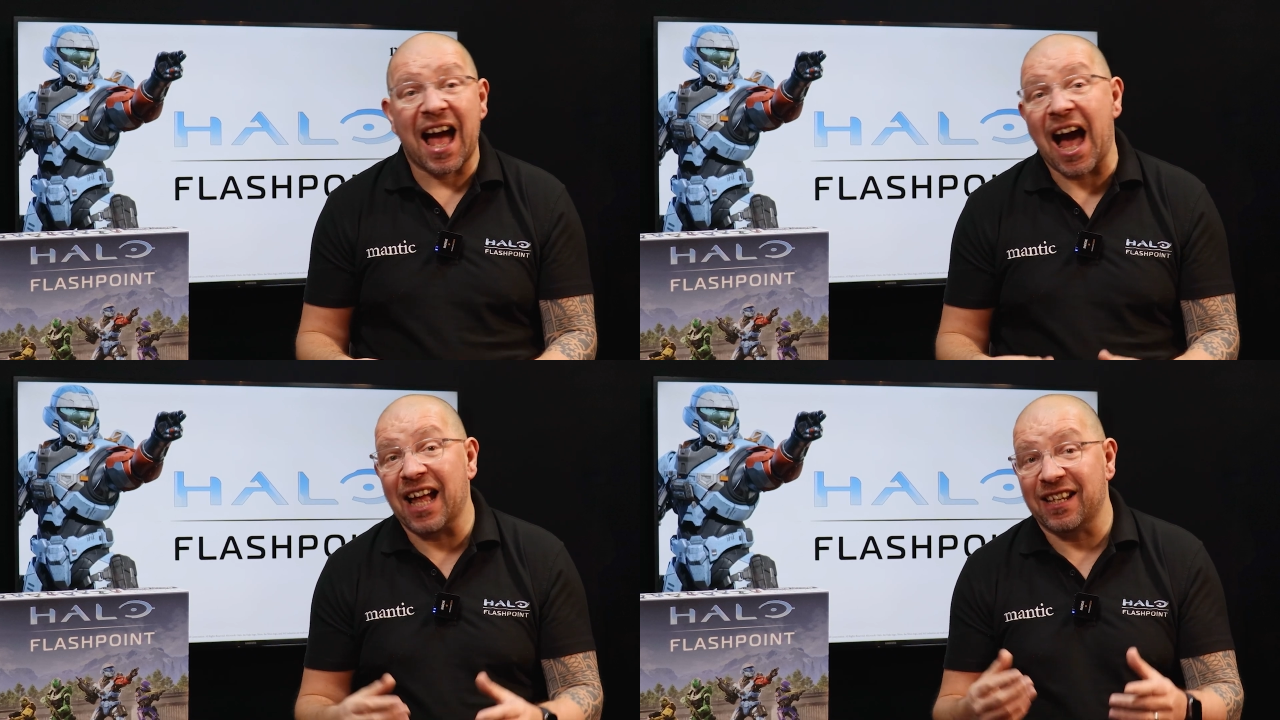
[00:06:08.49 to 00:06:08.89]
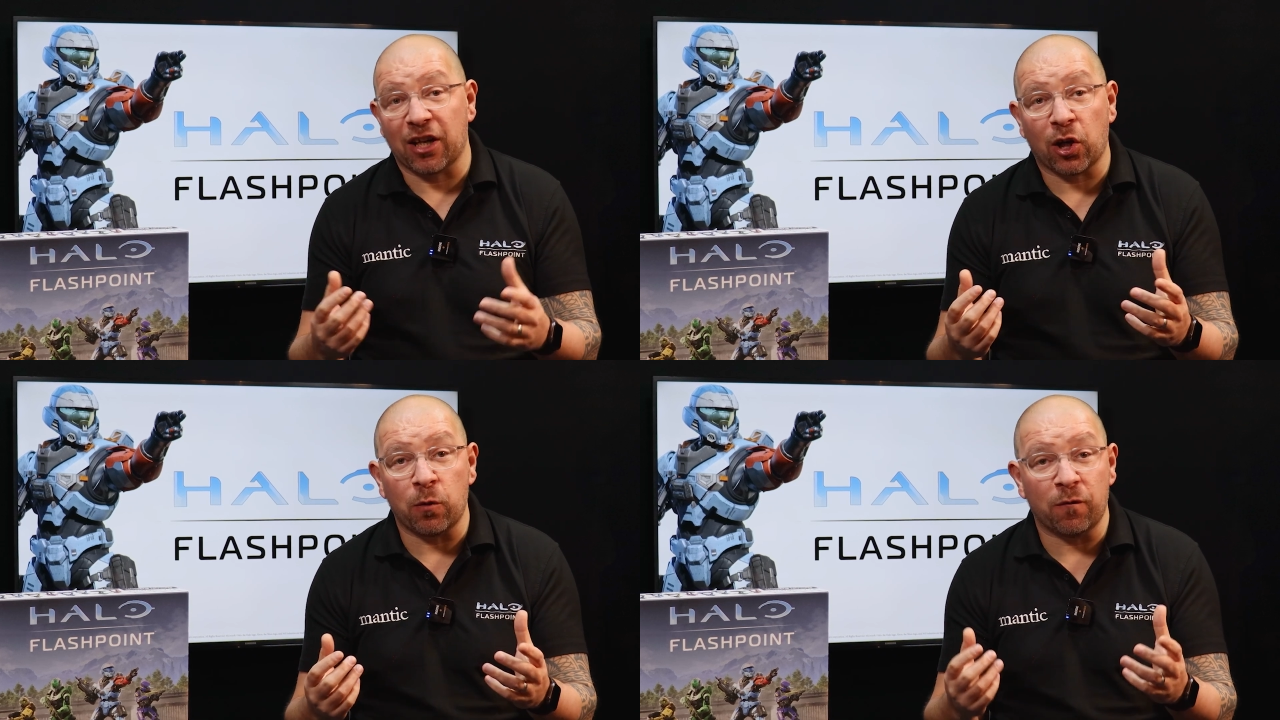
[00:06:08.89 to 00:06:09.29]
and
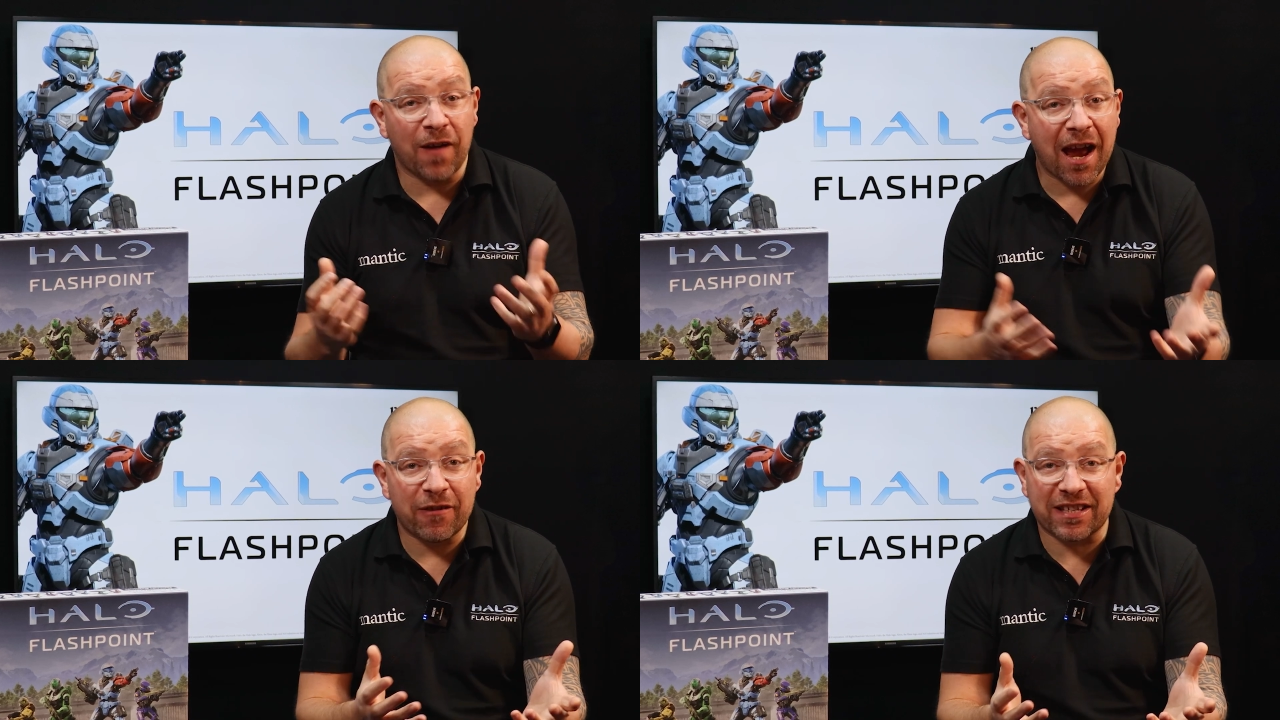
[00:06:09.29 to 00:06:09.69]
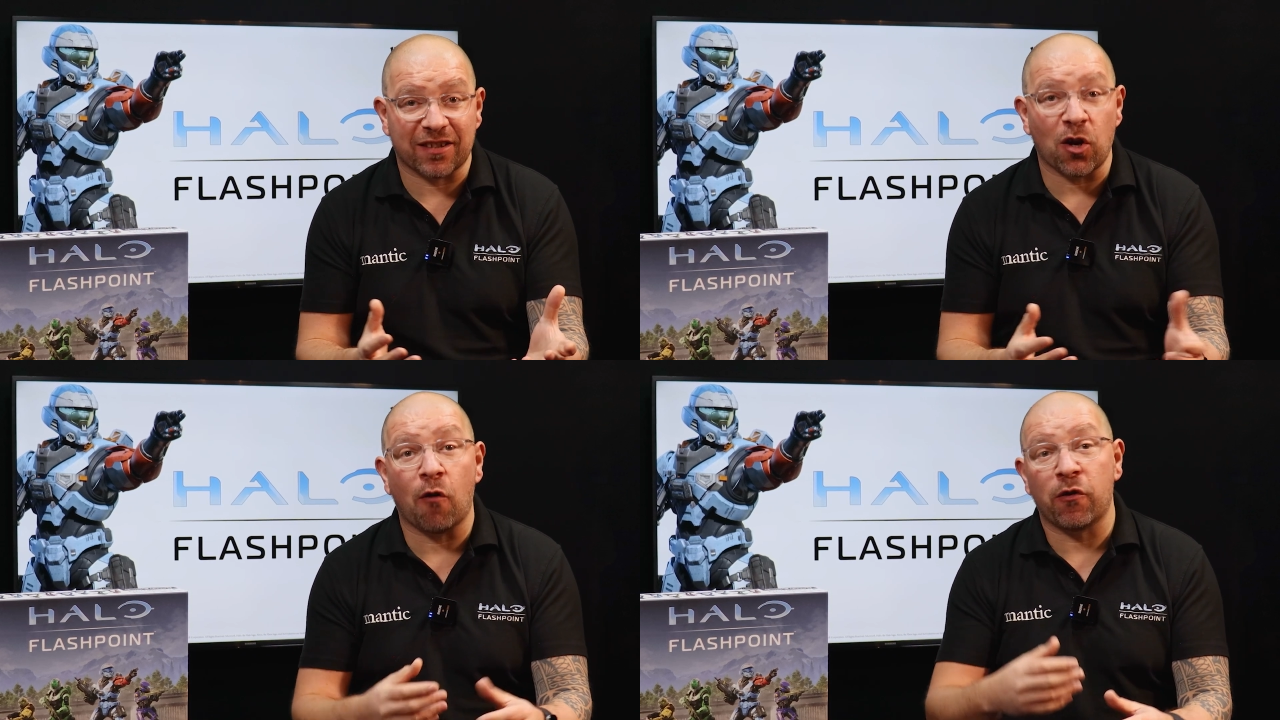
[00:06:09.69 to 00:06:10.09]
include varied
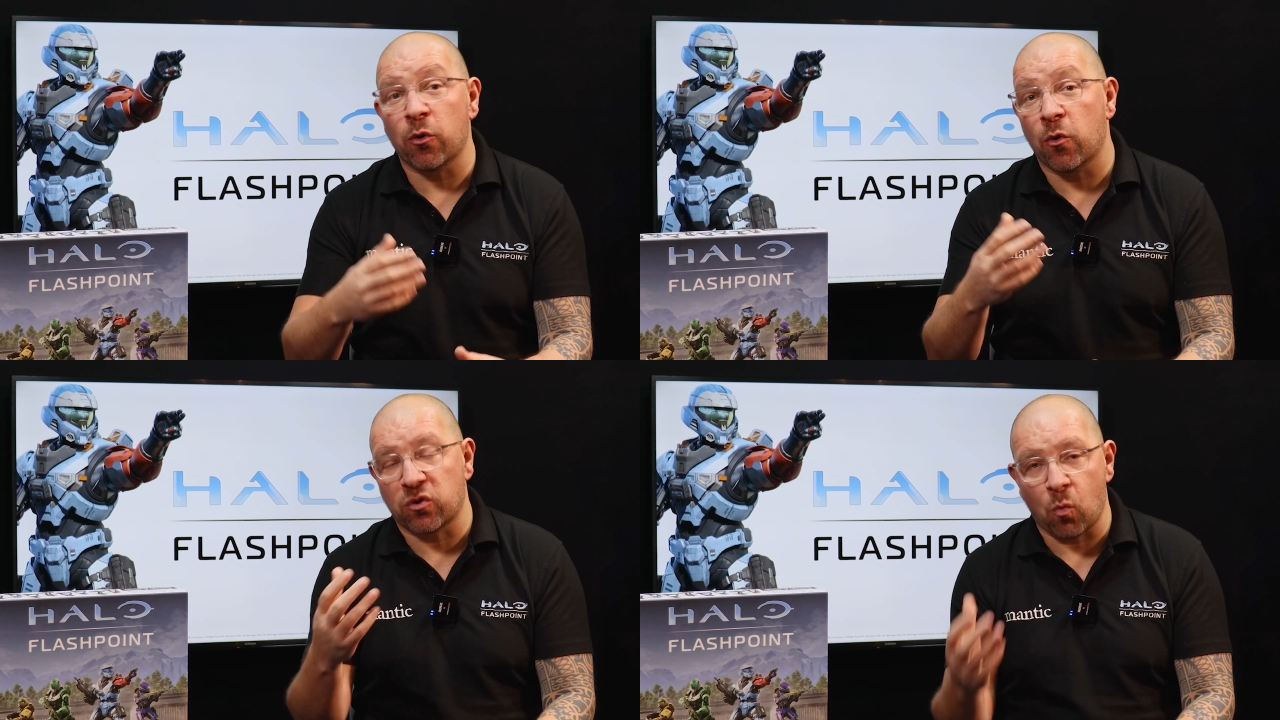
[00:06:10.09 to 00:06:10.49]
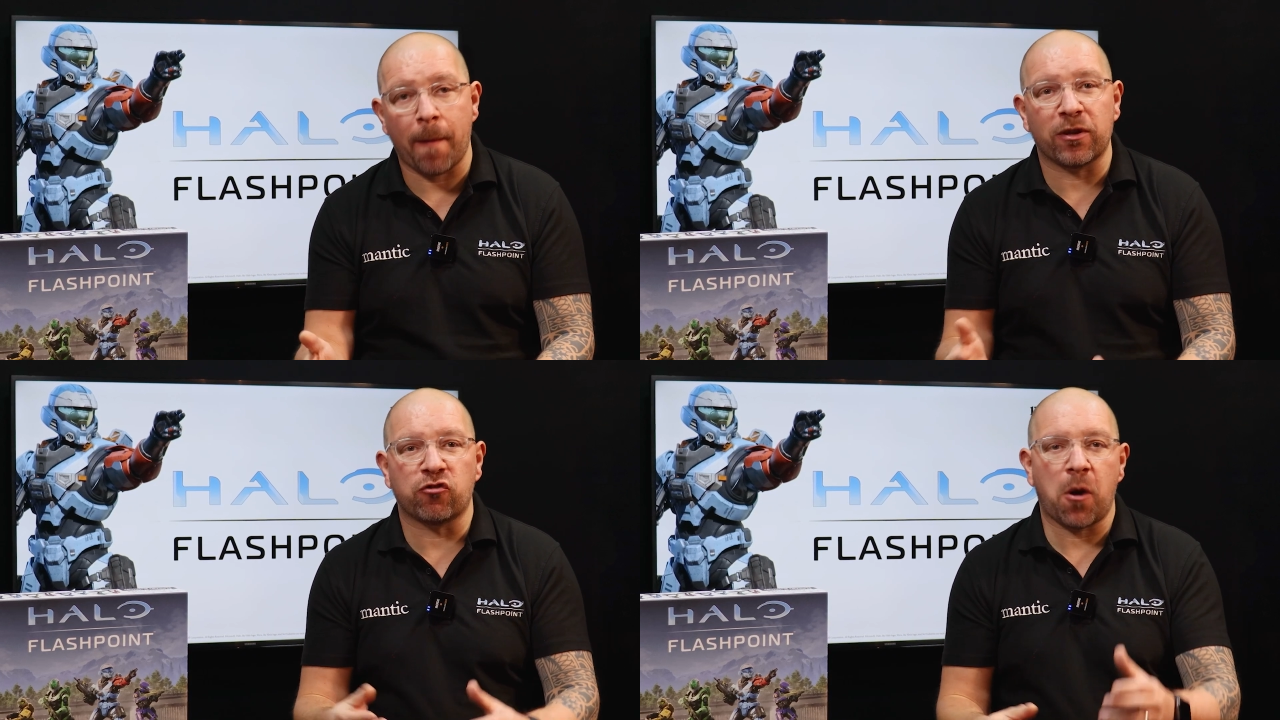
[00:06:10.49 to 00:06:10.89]
scenarios,
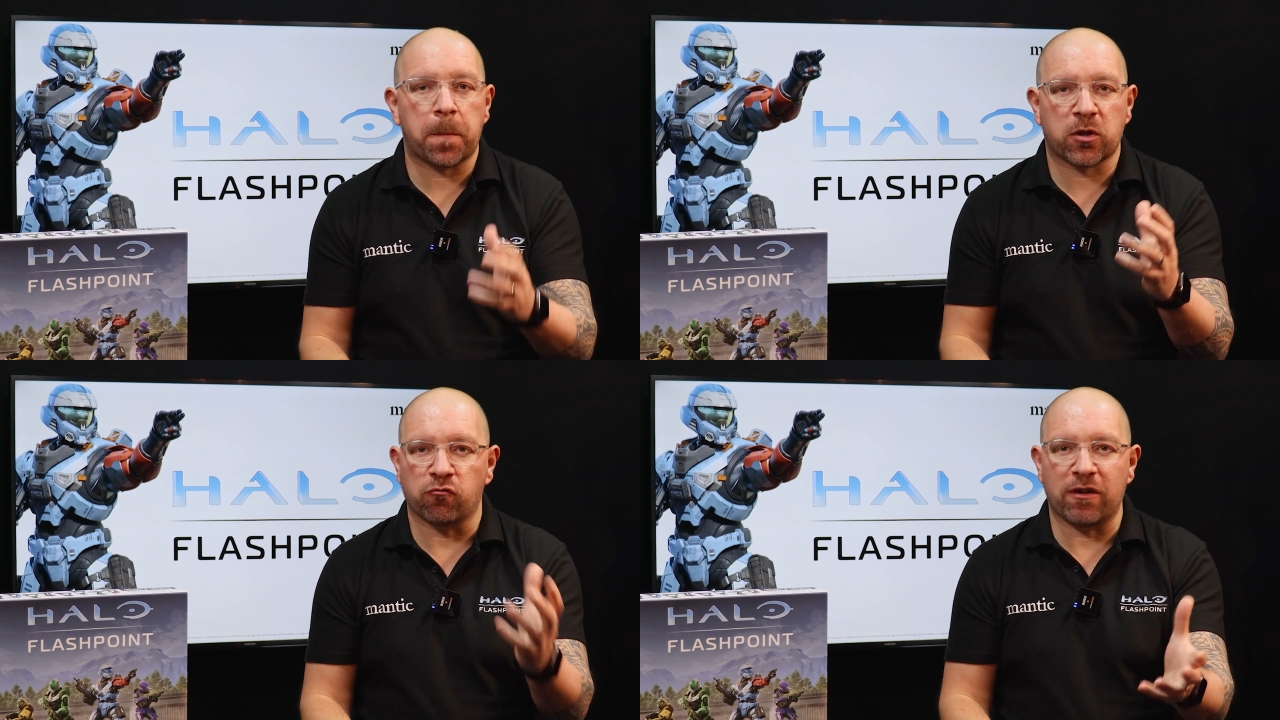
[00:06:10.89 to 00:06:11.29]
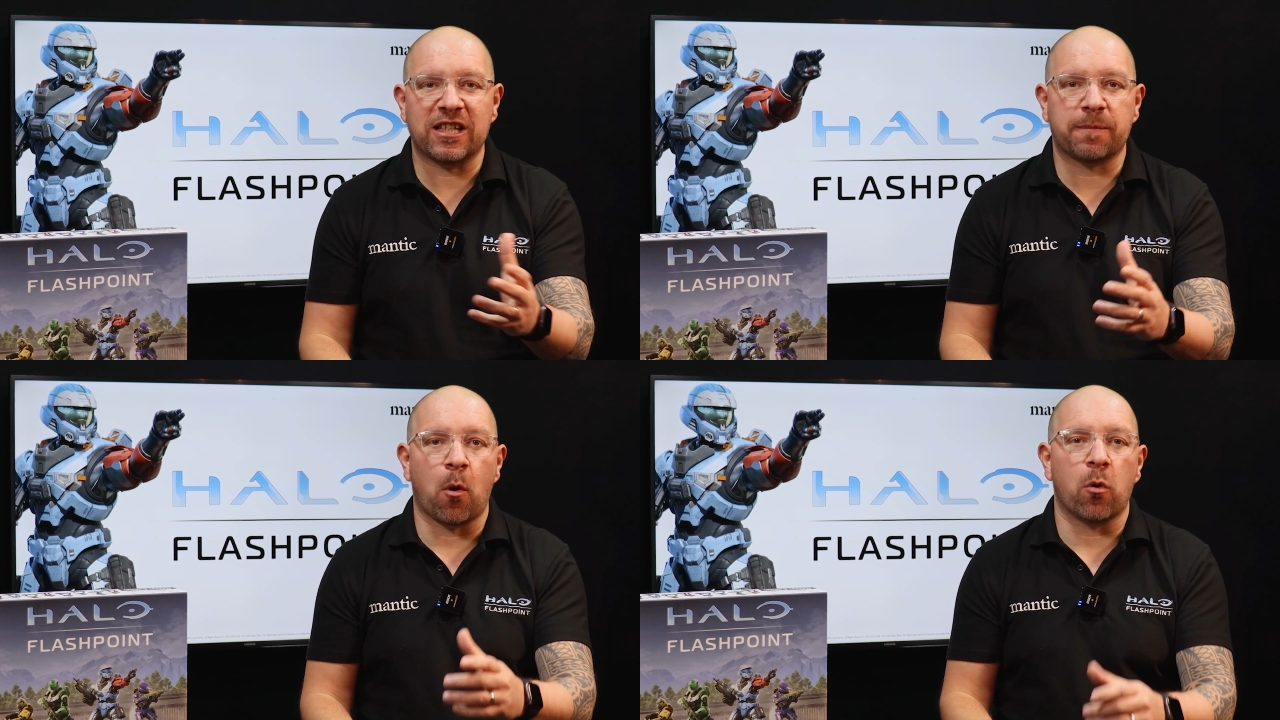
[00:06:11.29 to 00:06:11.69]
weapon drops,
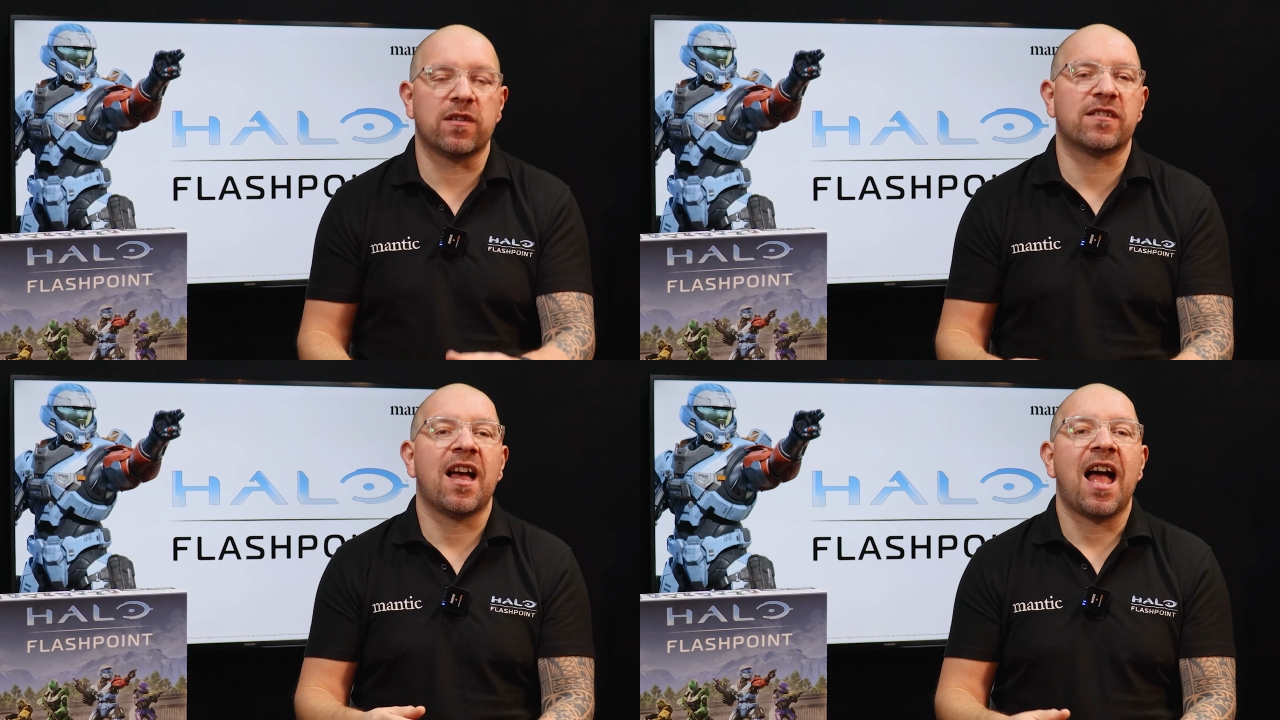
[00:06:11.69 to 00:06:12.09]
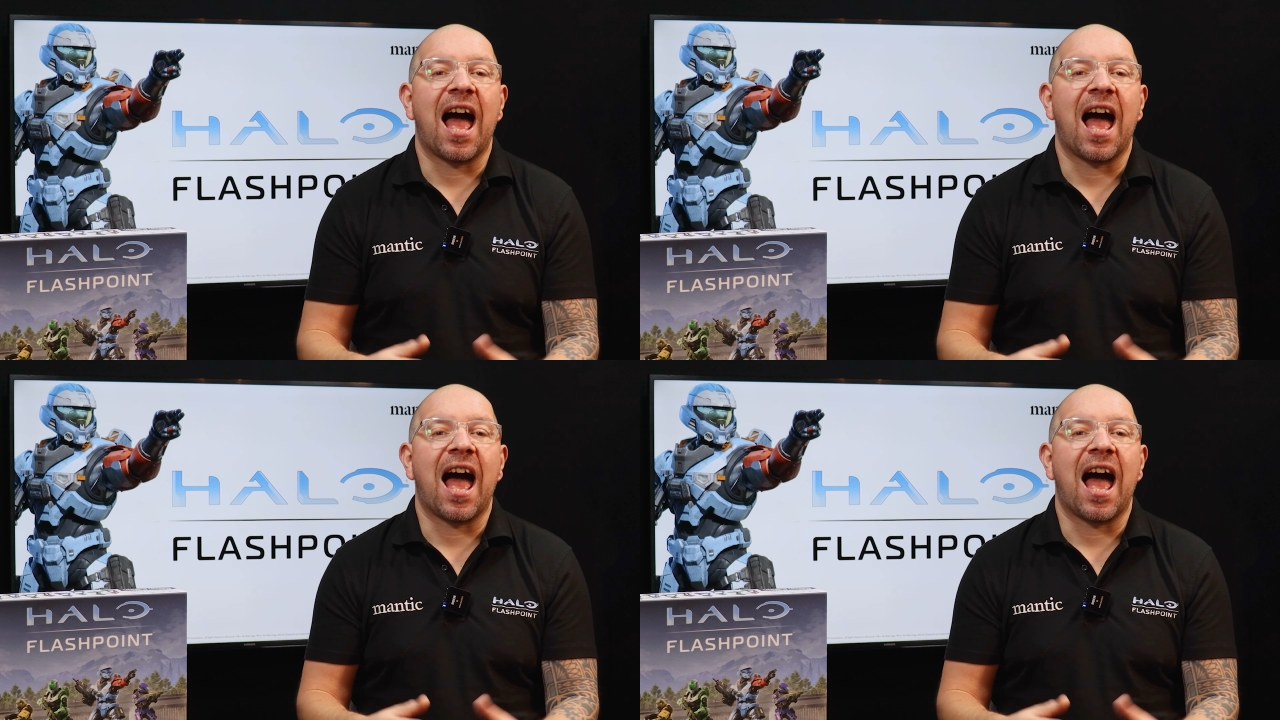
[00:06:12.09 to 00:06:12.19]
respawns,